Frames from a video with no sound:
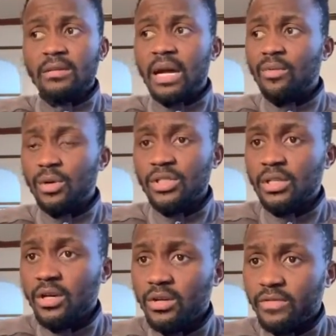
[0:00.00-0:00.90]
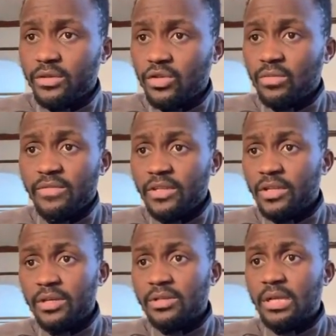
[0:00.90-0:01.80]
I watched a lot of YouTube
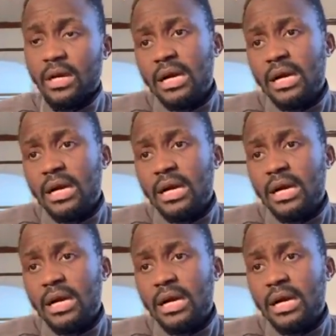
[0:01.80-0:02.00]
videos.